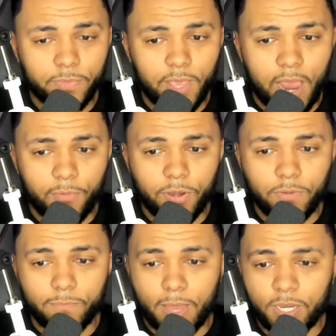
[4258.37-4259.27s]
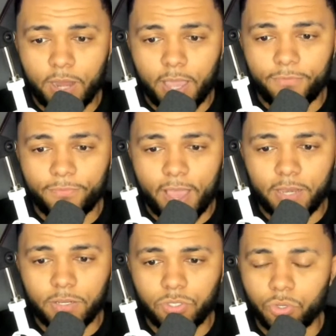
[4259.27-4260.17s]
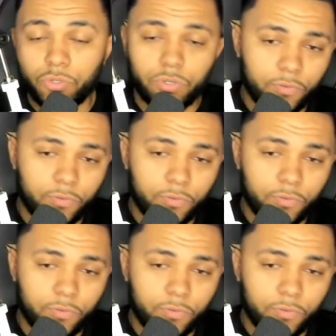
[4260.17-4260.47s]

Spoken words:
Aaron, Man United fan. He's done